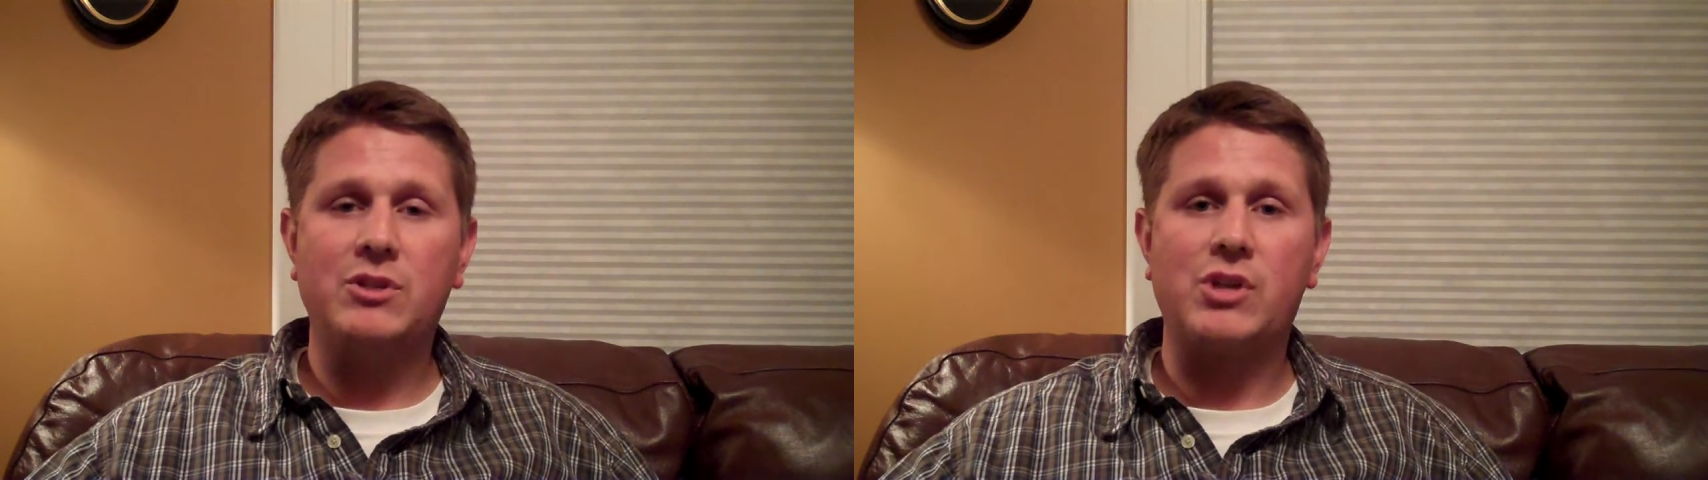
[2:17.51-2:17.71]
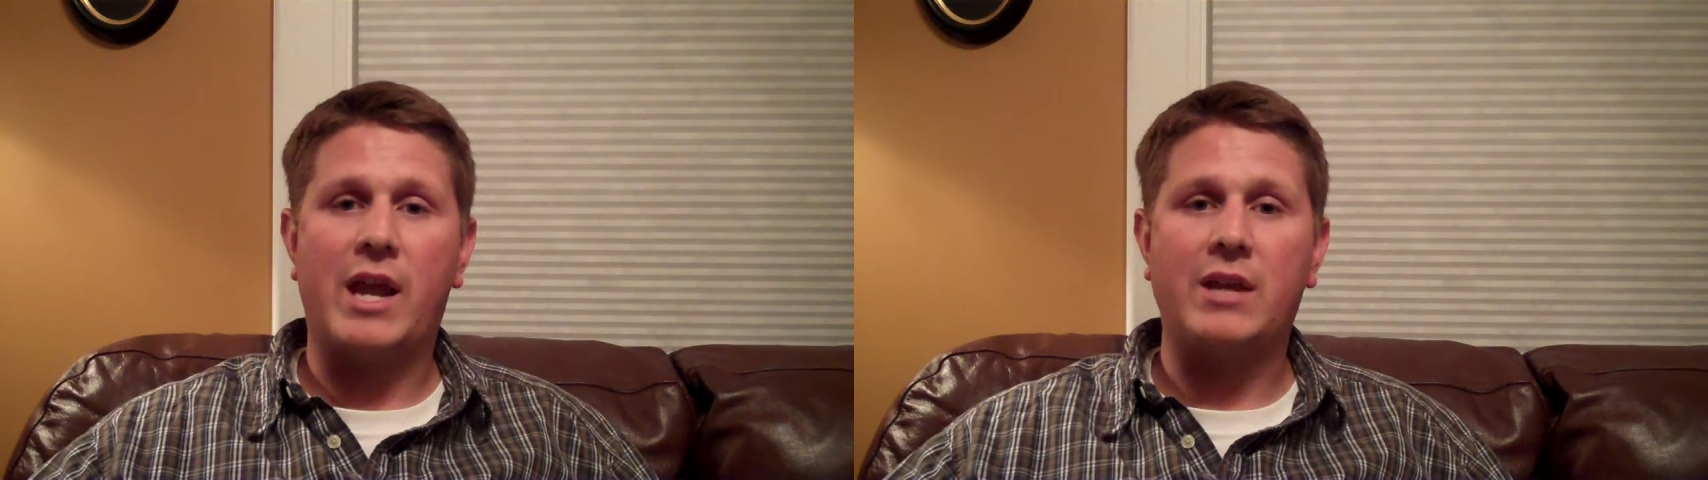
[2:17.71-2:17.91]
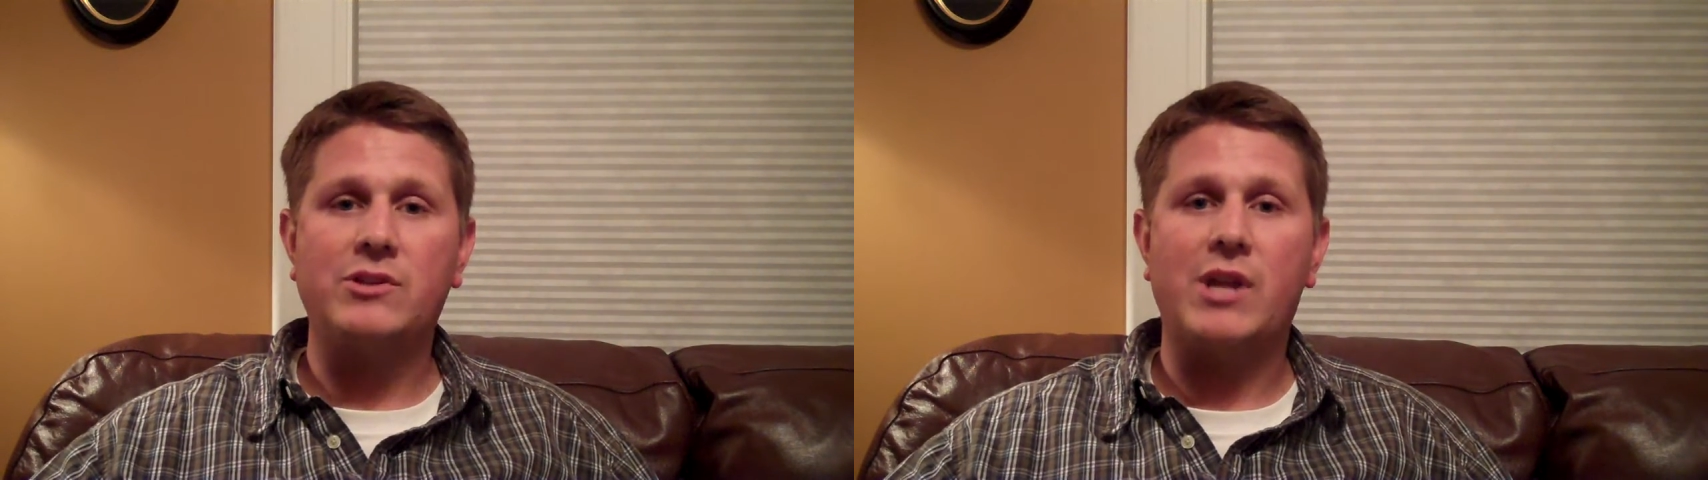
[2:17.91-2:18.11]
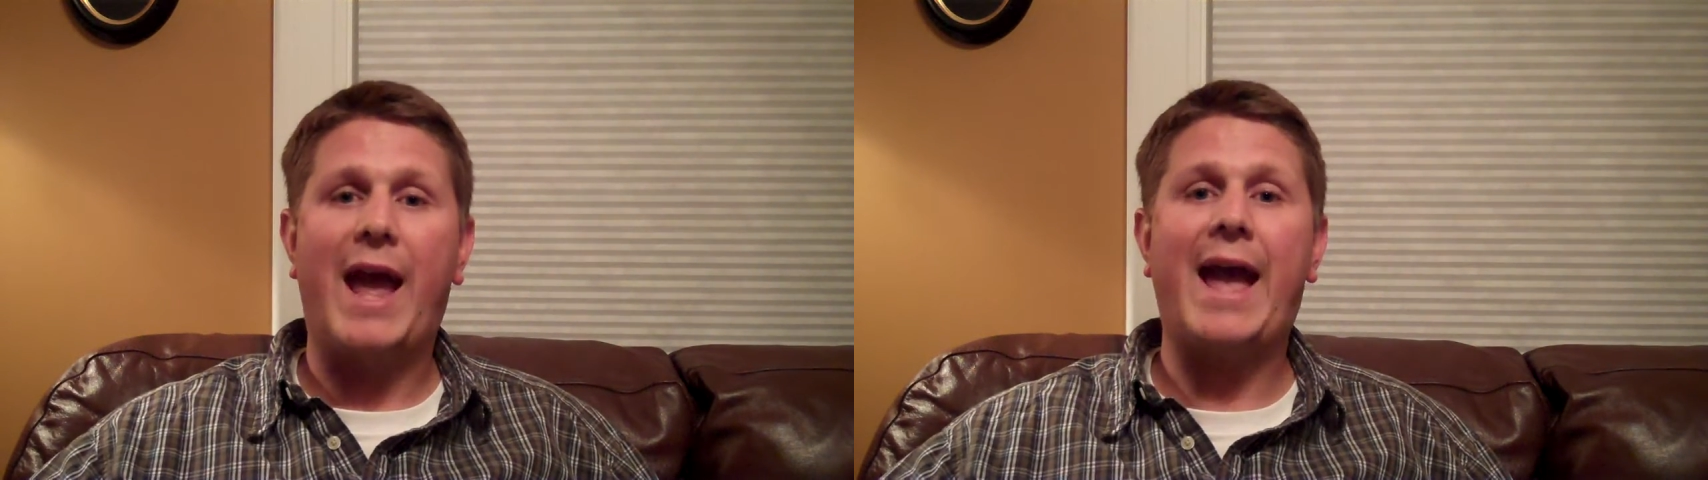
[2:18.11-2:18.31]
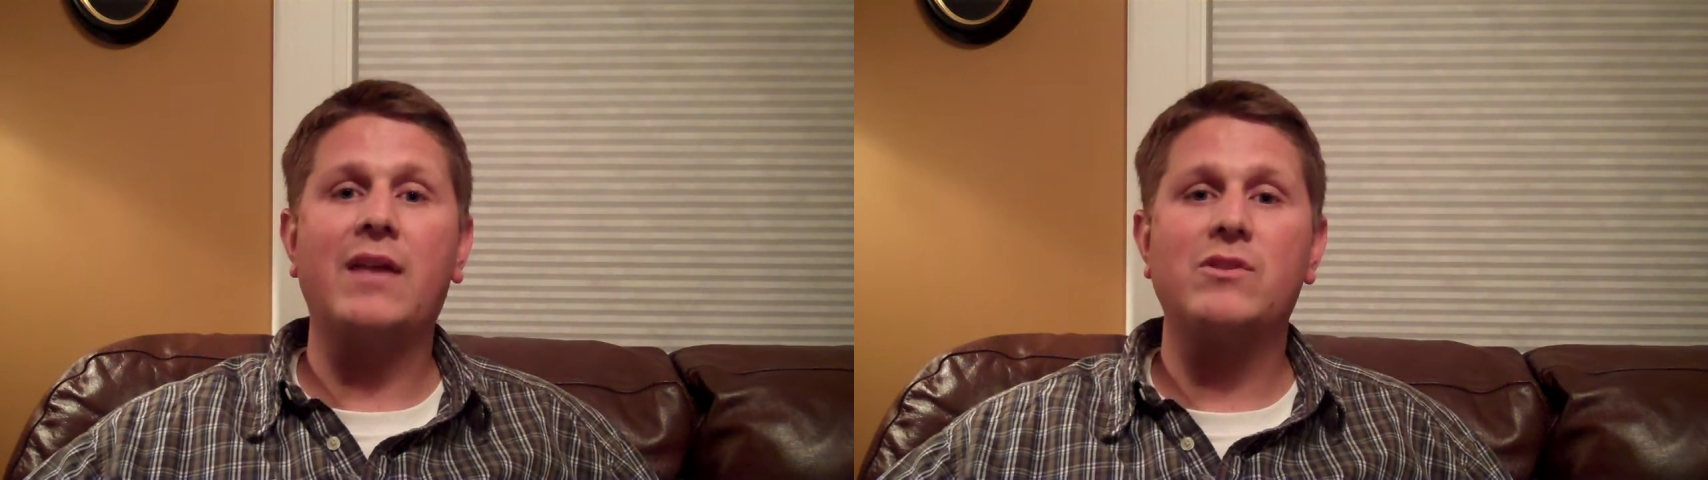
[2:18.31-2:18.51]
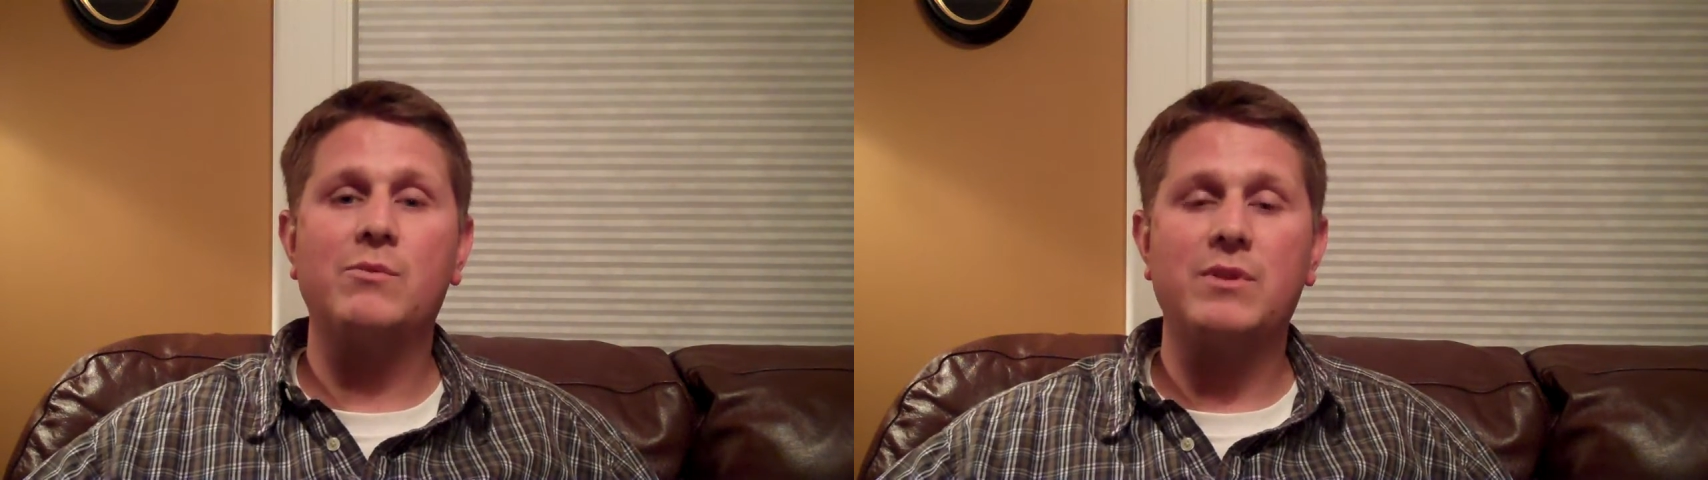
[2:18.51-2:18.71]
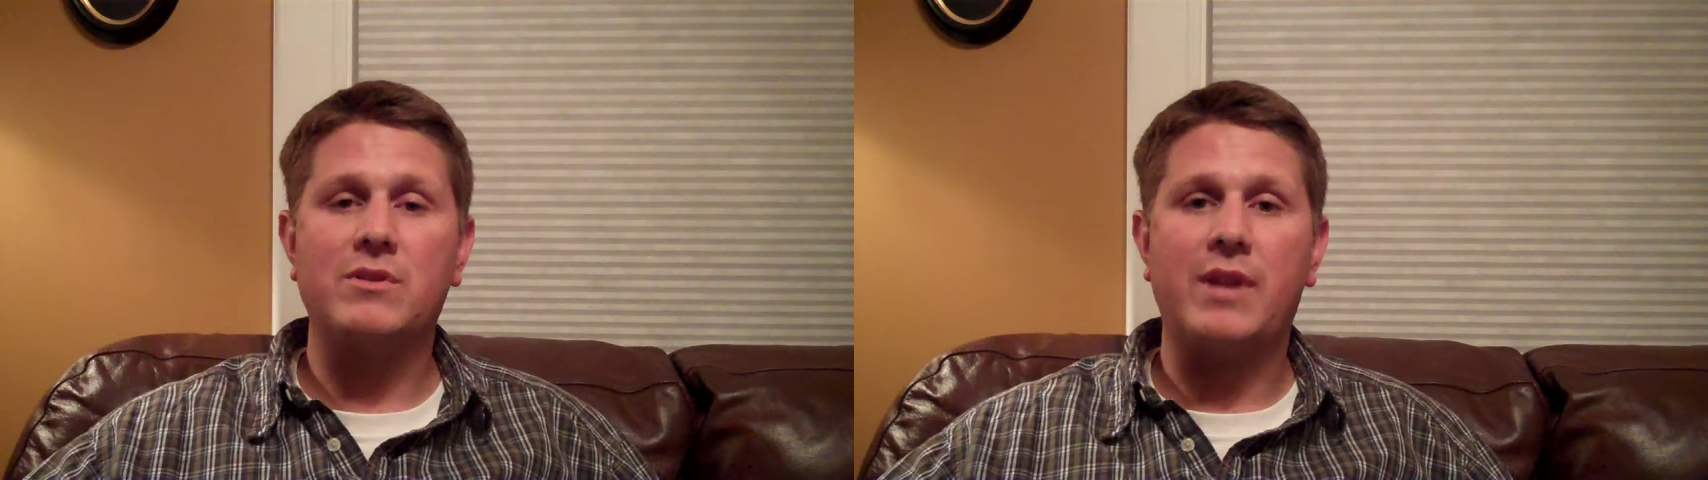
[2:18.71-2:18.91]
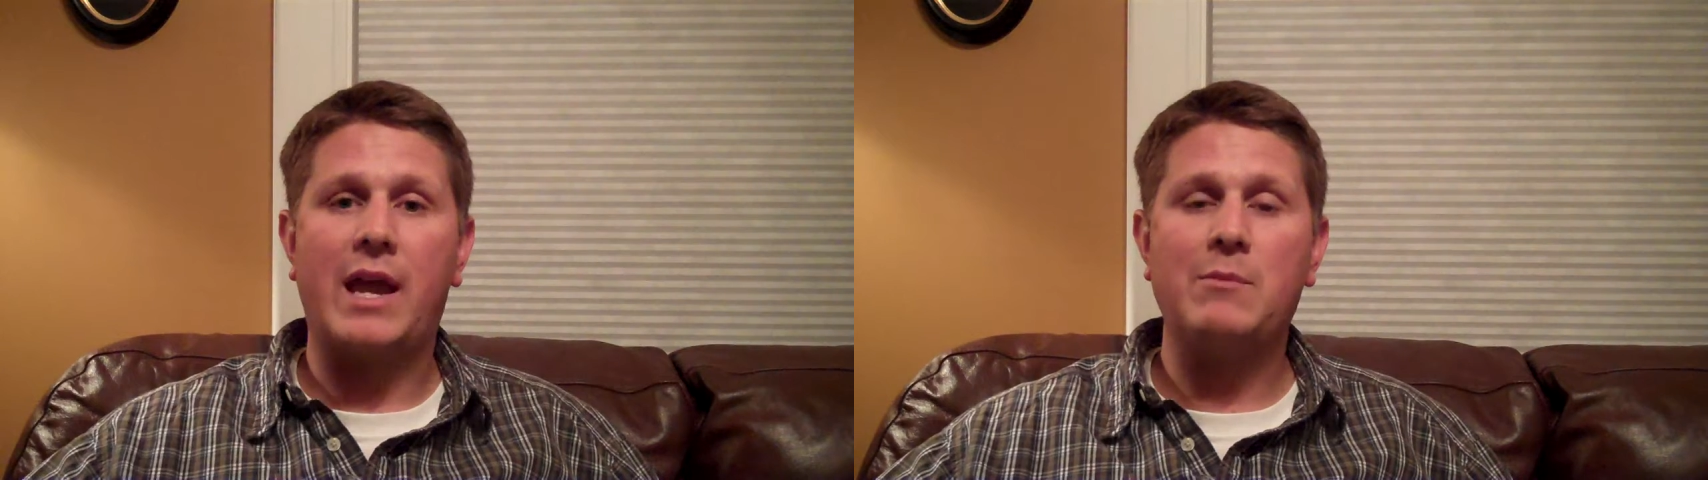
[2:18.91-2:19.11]
change, asked him
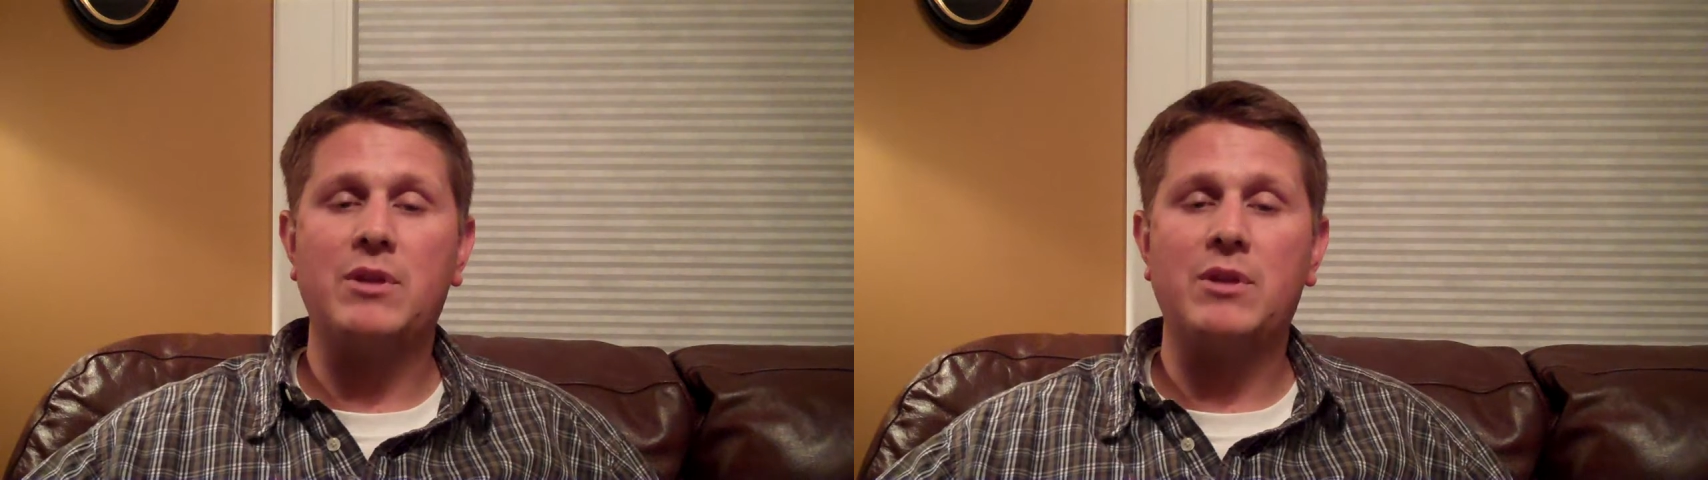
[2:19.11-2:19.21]
his name.